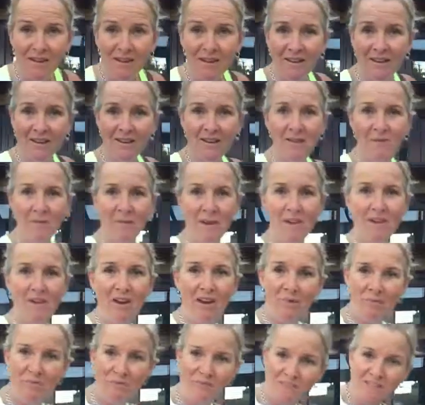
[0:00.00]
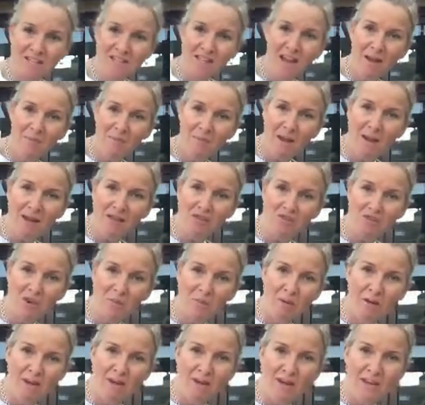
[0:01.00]
I bet you're not envious of that
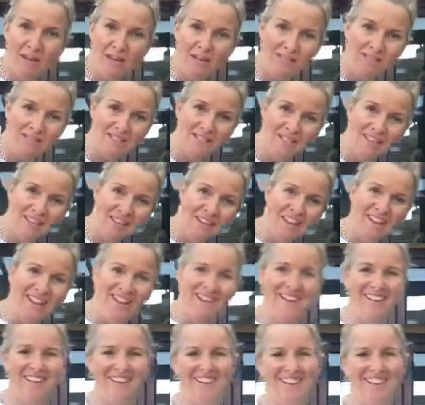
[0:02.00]
backdrop, are you, Andy?